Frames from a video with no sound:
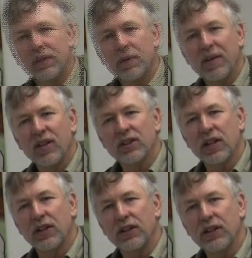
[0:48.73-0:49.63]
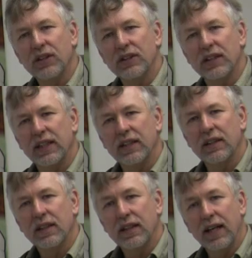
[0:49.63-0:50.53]
Aluminum arrows that are used
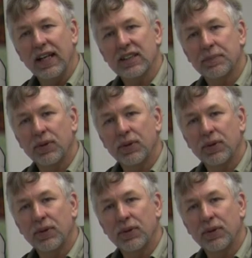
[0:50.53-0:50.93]
in NASA